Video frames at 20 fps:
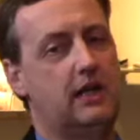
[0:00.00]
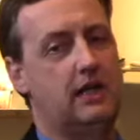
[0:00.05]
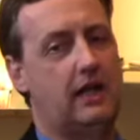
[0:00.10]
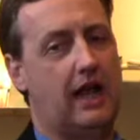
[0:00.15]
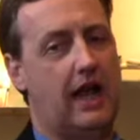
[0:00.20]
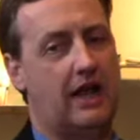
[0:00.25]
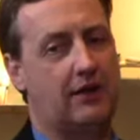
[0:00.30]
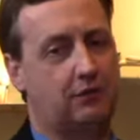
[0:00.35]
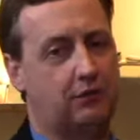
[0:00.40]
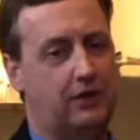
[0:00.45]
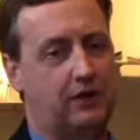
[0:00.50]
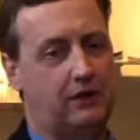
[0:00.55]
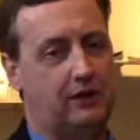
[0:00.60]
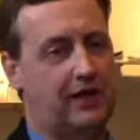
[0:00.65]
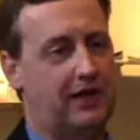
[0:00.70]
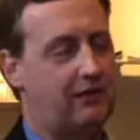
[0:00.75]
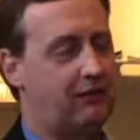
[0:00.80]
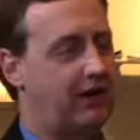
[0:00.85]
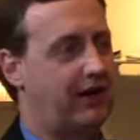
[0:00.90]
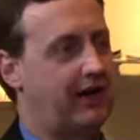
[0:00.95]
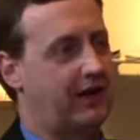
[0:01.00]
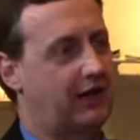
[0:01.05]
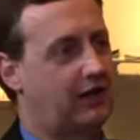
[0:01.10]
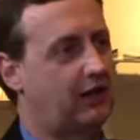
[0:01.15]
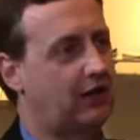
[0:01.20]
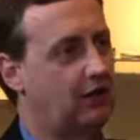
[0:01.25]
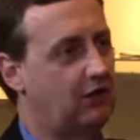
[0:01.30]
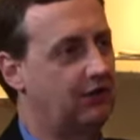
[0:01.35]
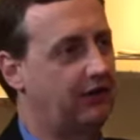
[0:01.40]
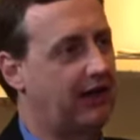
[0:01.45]
as we get ready to
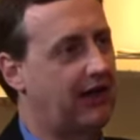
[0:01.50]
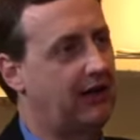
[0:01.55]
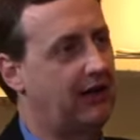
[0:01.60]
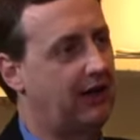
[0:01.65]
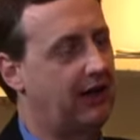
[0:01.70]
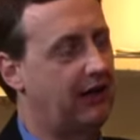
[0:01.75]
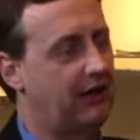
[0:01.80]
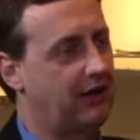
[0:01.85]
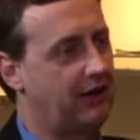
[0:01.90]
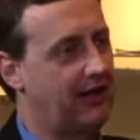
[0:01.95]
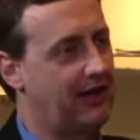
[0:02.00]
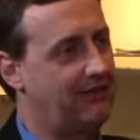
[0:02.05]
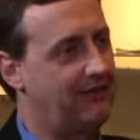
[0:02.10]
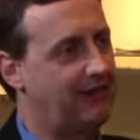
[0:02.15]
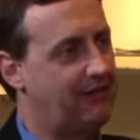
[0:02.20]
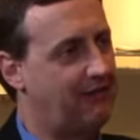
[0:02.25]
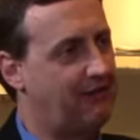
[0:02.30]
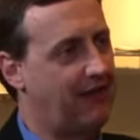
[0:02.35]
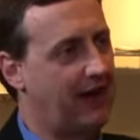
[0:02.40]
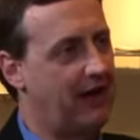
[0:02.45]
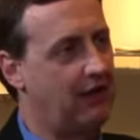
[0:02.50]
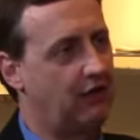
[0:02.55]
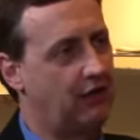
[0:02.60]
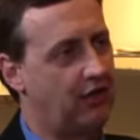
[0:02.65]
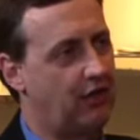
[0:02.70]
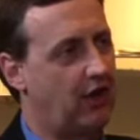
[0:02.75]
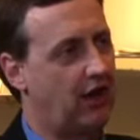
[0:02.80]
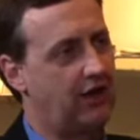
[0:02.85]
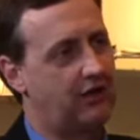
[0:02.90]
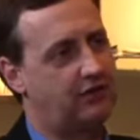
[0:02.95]
close out here, do you have any final
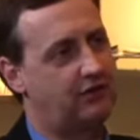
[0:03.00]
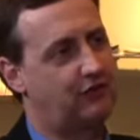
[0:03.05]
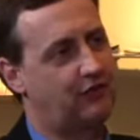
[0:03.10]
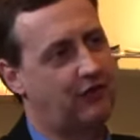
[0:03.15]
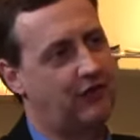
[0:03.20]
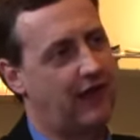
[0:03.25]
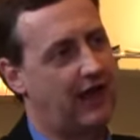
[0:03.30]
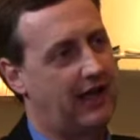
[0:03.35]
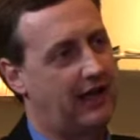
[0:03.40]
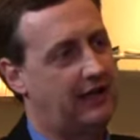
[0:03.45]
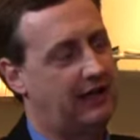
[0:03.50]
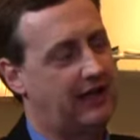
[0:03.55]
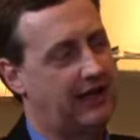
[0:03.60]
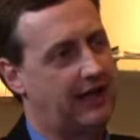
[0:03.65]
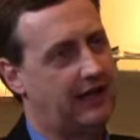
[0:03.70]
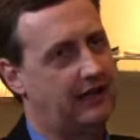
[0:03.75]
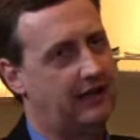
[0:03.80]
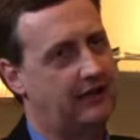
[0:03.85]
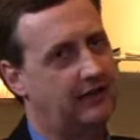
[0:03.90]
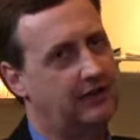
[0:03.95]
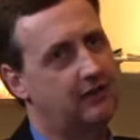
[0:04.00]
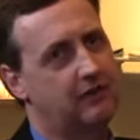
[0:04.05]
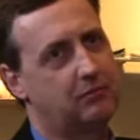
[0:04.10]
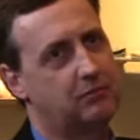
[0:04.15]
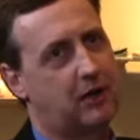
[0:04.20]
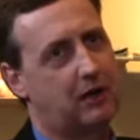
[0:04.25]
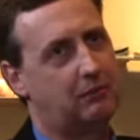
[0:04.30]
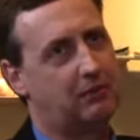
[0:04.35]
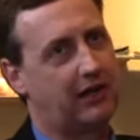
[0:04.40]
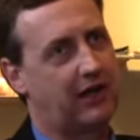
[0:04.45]
thoughts for that
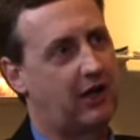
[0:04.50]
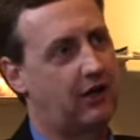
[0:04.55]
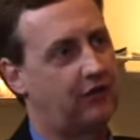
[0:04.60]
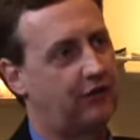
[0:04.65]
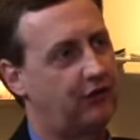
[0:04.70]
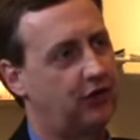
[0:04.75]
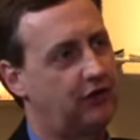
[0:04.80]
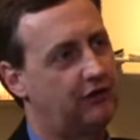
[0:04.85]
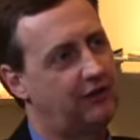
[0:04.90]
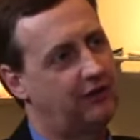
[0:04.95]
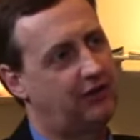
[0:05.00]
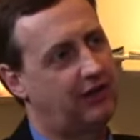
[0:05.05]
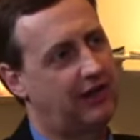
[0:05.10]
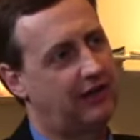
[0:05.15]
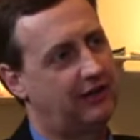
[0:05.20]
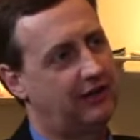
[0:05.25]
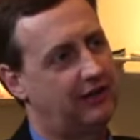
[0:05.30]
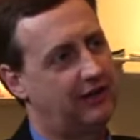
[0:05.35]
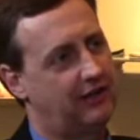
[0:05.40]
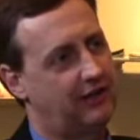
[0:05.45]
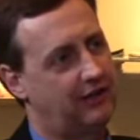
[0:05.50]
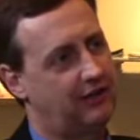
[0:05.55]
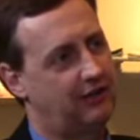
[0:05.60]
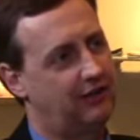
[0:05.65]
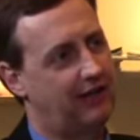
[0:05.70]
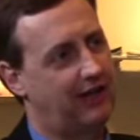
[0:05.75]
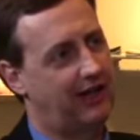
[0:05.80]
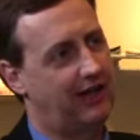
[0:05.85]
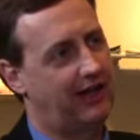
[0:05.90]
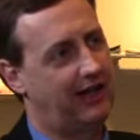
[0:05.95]
public health service out there that's
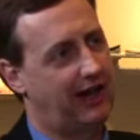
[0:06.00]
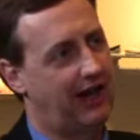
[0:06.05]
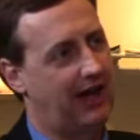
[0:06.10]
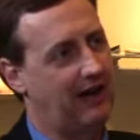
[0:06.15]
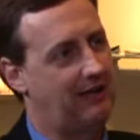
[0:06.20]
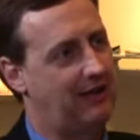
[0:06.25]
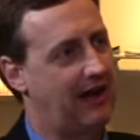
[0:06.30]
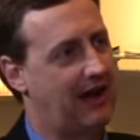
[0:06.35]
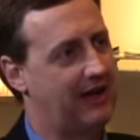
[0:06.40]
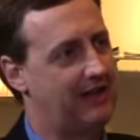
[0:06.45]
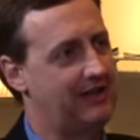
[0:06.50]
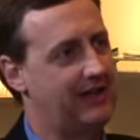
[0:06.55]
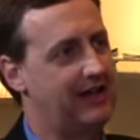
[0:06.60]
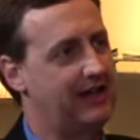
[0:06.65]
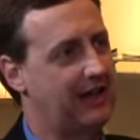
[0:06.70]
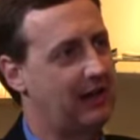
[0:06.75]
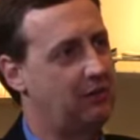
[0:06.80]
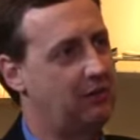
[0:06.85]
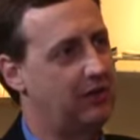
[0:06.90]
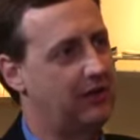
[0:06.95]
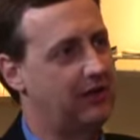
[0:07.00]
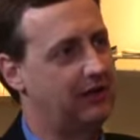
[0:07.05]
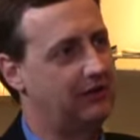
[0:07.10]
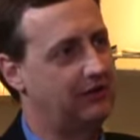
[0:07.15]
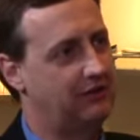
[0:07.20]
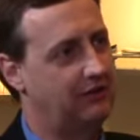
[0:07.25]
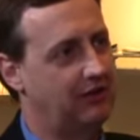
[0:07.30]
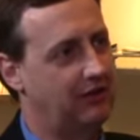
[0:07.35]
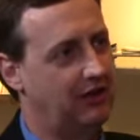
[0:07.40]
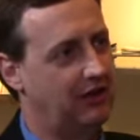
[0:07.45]
saying, I think I want
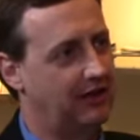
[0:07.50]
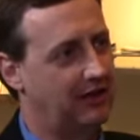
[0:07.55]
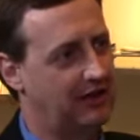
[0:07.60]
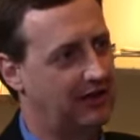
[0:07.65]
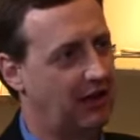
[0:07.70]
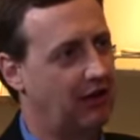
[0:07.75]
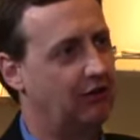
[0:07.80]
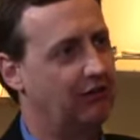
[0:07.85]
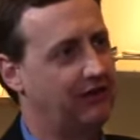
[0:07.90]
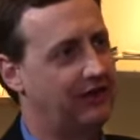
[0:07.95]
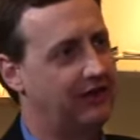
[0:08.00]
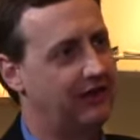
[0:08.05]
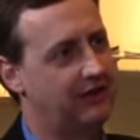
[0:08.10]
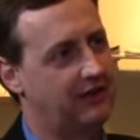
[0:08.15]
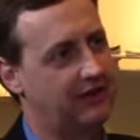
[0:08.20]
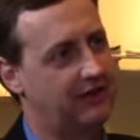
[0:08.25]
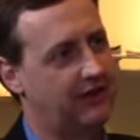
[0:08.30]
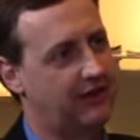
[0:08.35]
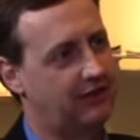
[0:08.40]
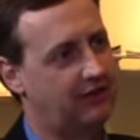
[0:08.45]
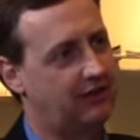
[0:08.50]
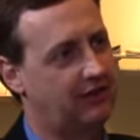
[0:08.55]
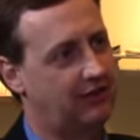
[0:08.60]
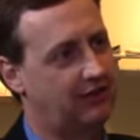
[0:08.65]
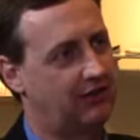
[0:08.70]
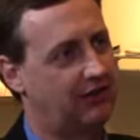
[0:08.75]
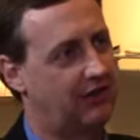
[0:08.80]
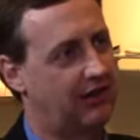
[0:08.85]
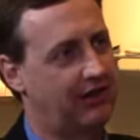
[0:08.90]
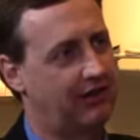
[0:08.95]
to delve into this?
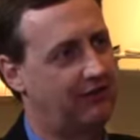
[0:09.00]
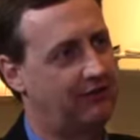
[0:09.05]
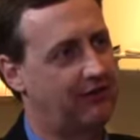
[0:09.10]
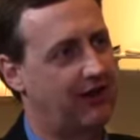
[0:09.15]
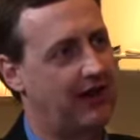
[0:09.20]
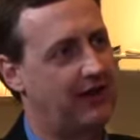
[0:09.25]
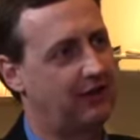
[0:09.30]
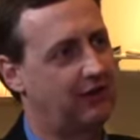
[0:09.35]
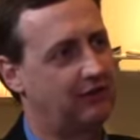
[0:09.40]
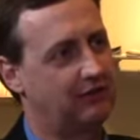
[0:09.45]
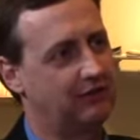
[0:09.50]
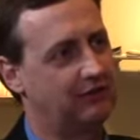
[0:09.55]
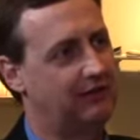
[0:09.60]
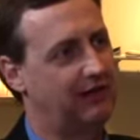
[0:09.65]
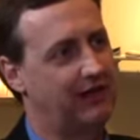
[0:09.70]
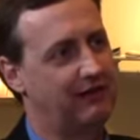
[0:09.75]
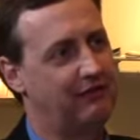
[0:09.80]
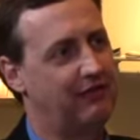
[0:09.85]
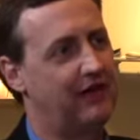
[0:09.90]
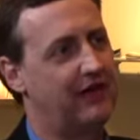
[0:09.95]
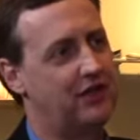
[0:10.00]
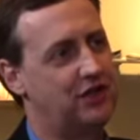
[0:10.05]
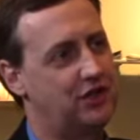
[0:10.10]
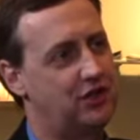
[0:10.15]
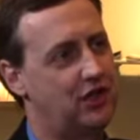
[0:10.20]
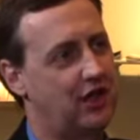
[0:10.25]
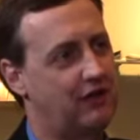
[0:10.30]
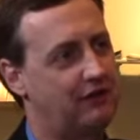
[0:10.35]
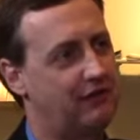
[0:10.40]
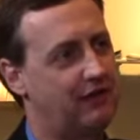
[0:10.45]
Is there any final advice
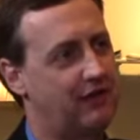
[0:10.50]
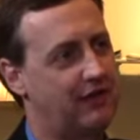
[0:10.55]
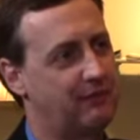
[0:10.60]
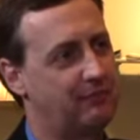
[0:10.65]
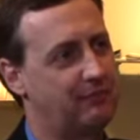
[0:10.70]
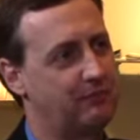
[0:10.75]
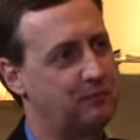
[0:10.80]
you'd offer them?